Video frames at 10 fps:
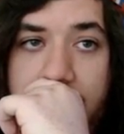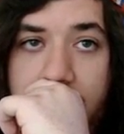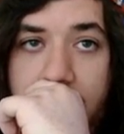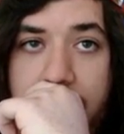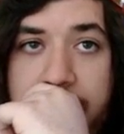
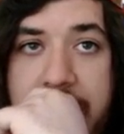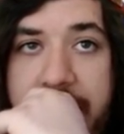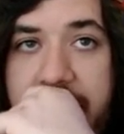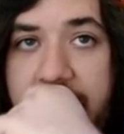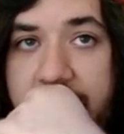we'll
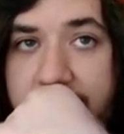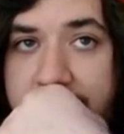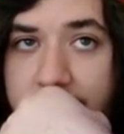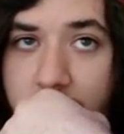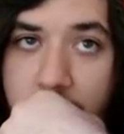Power Heater
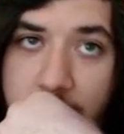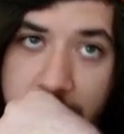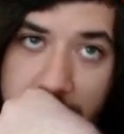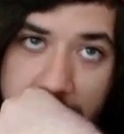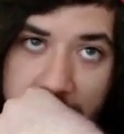
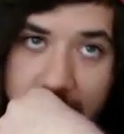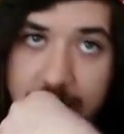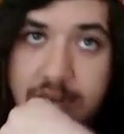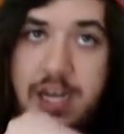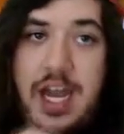for
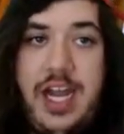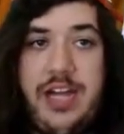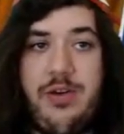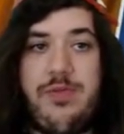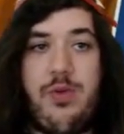the
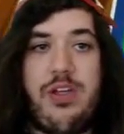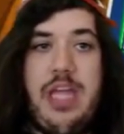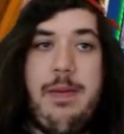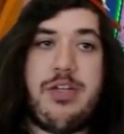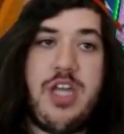knockout, doing 40
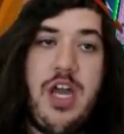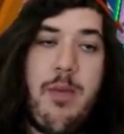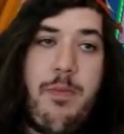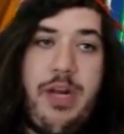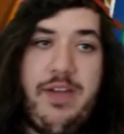damage.
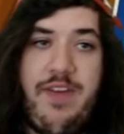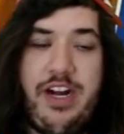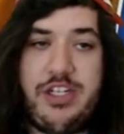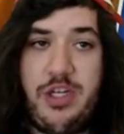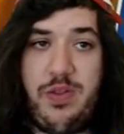Putting a
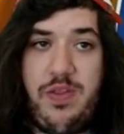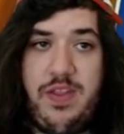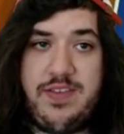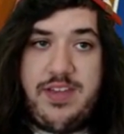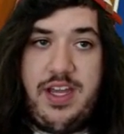Fire Energy
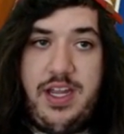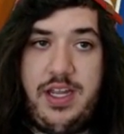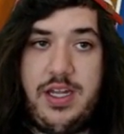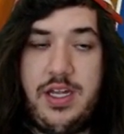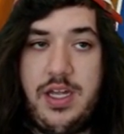on this
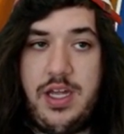guy.